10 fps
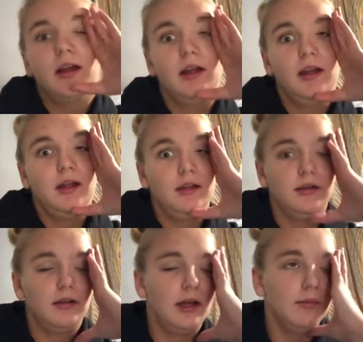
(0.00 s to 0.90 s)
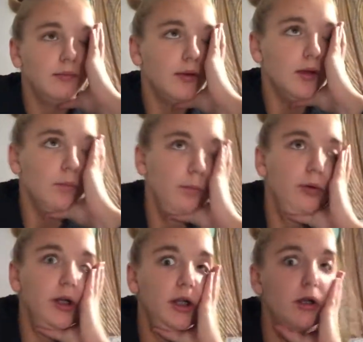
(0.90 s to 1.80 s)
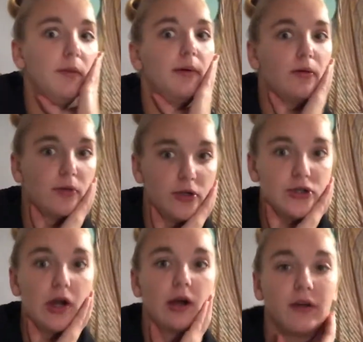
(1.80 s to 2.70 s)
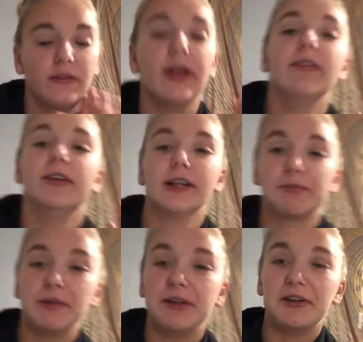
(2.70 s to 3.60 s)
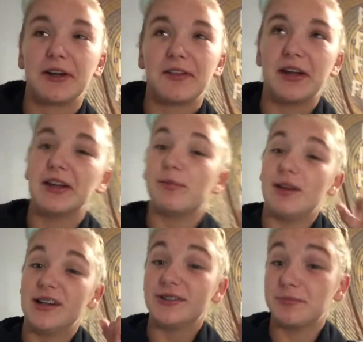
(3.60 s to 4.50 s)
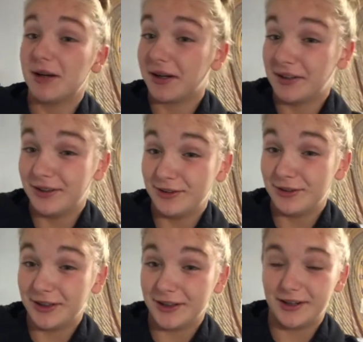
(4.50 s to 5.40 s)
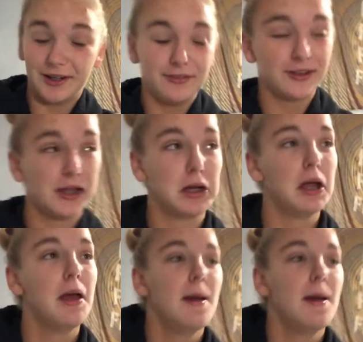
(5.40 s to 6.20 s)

and I'm pretty good about world geography. I feel like I'm going to do good on that. Spanish I'm not going to do so good on, I feel like.